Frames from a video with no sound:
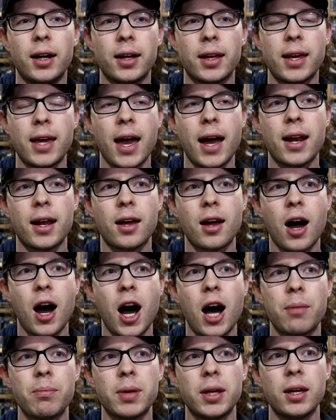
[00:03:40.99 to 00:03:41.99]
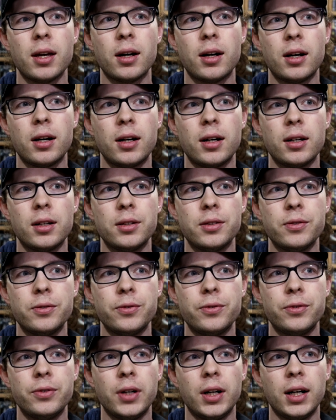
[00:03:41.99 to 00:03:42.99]
He had a copy
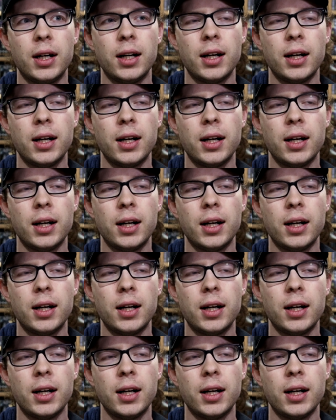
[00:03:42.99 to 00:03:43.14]
of